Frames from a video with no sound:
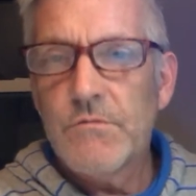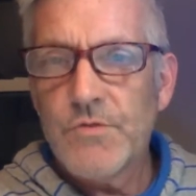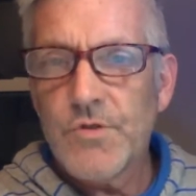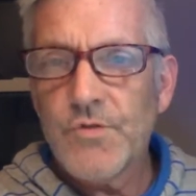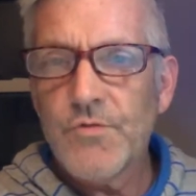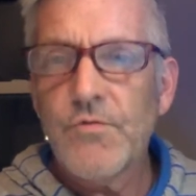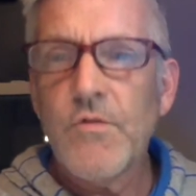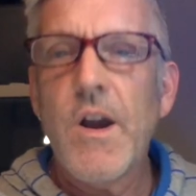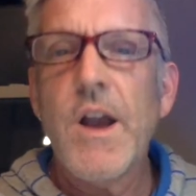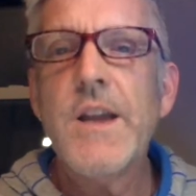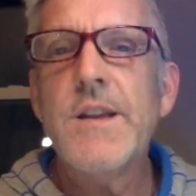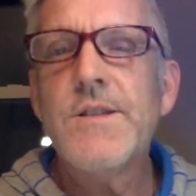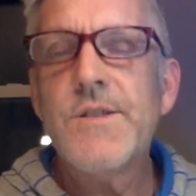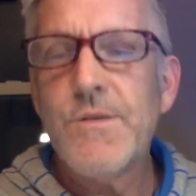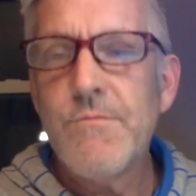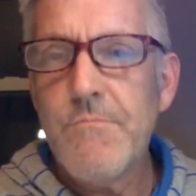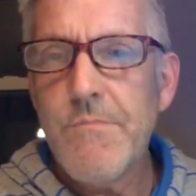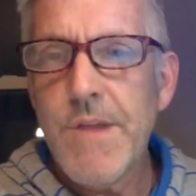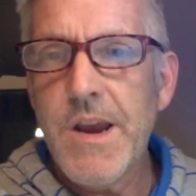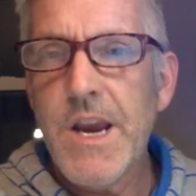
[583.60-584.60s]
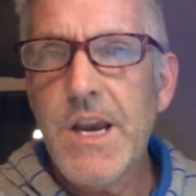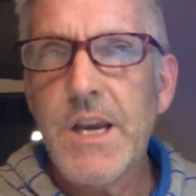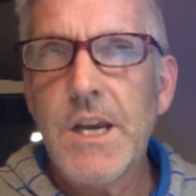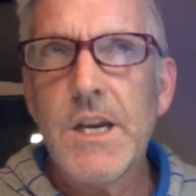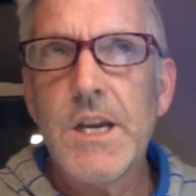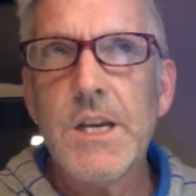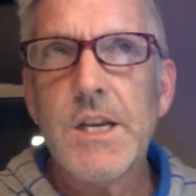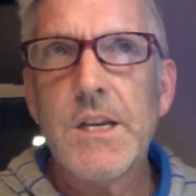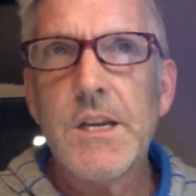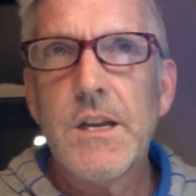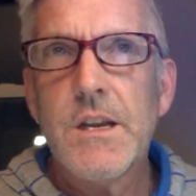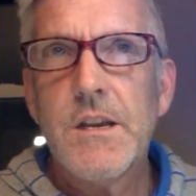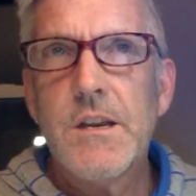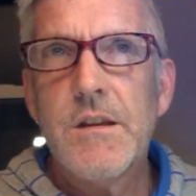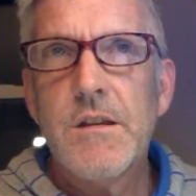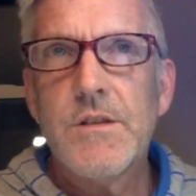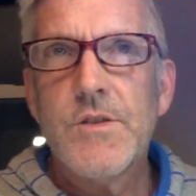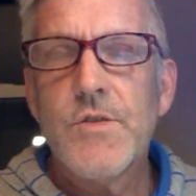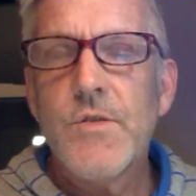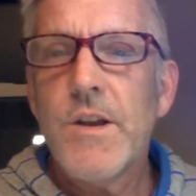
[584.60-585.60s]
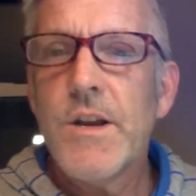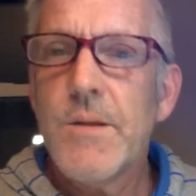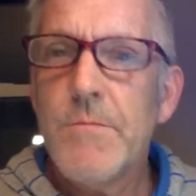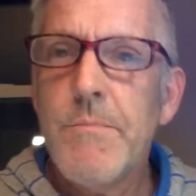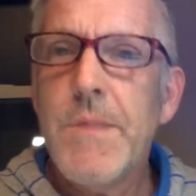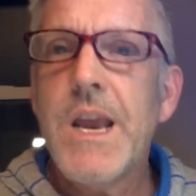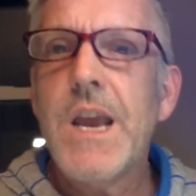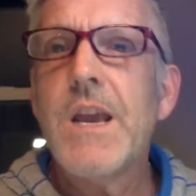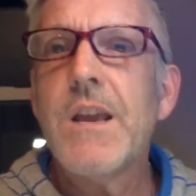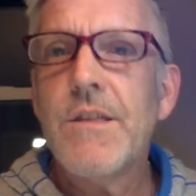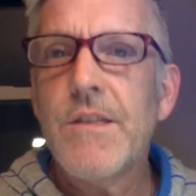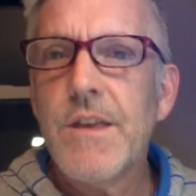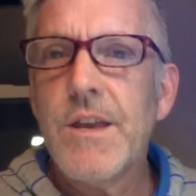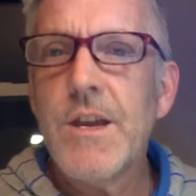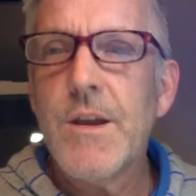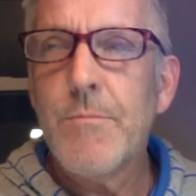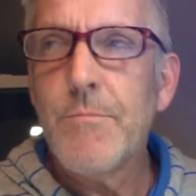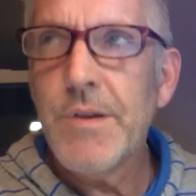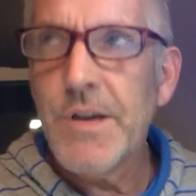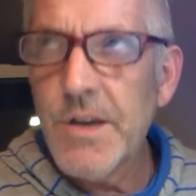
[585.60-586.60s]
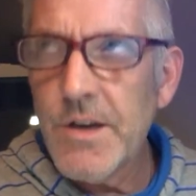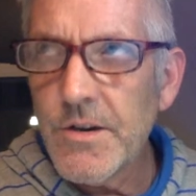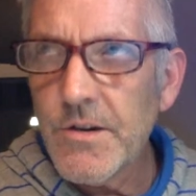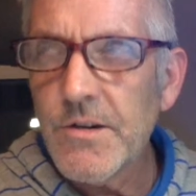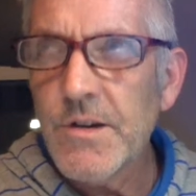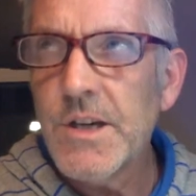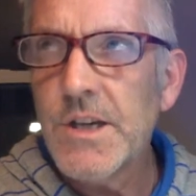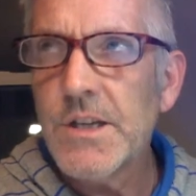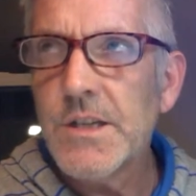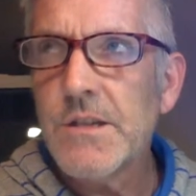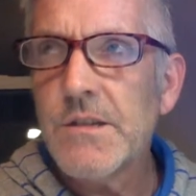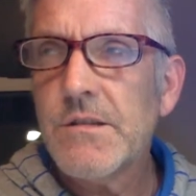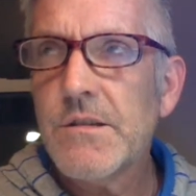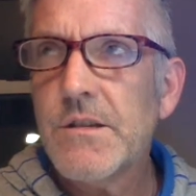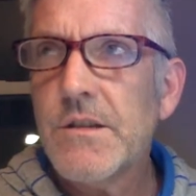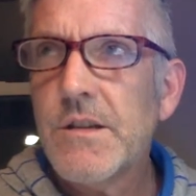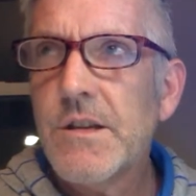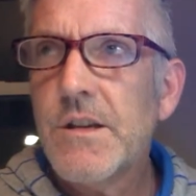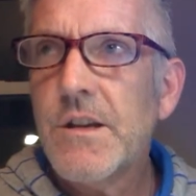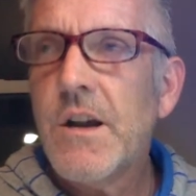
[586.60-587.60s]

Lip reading: try to make the appearance